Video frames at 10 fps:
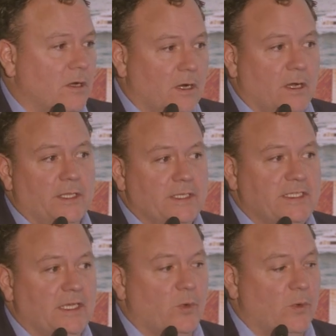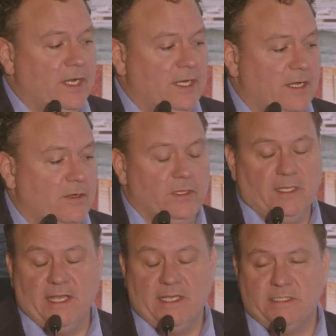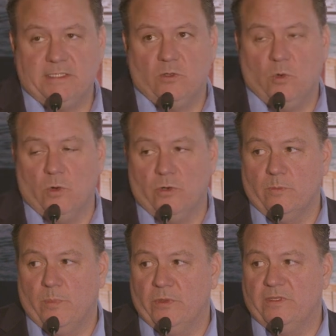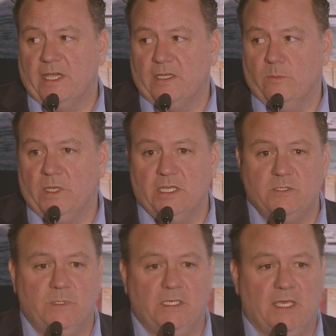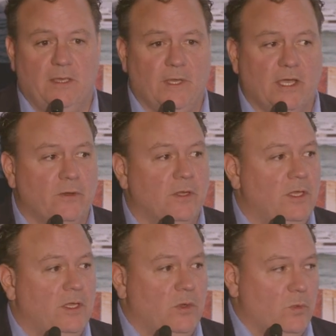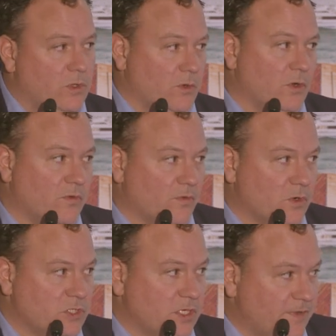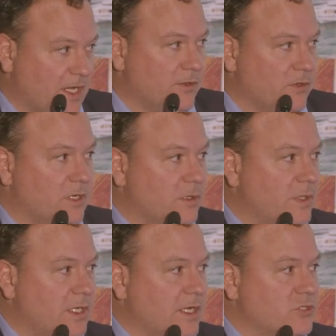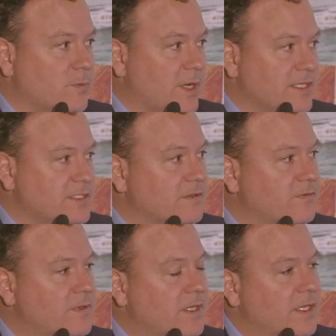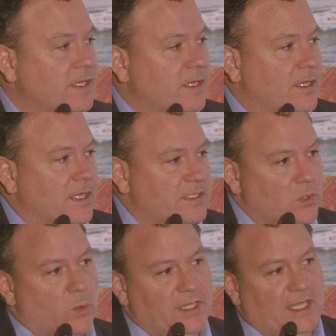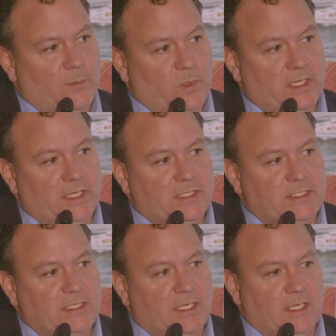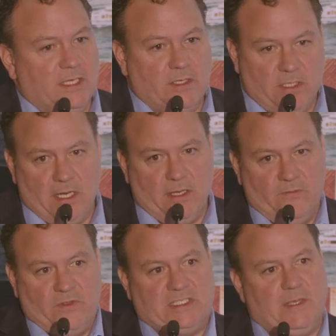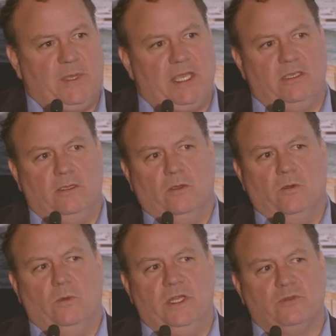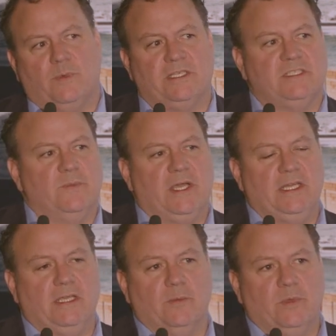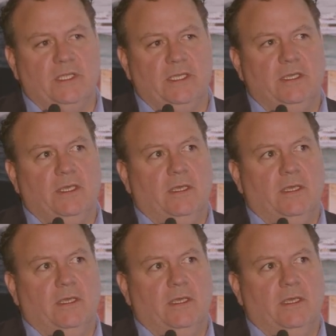are on the table right now. In the last quarter, both Teck and BHP came out with their own version of how they're going to be nature positive. And so what that means is, you know, if you step back, you go nature positive mining company,